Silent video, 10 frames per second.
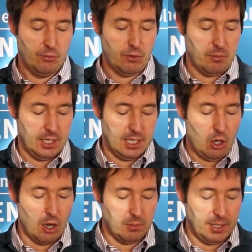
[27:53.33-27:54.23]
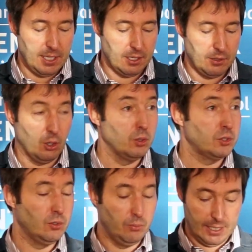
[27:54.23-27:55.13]
from the economy than
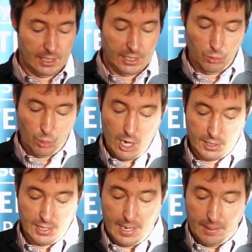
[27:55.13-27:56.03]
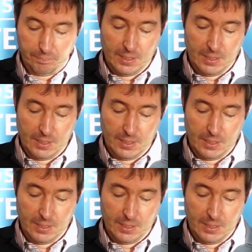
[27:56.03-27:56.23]
those who merely work there.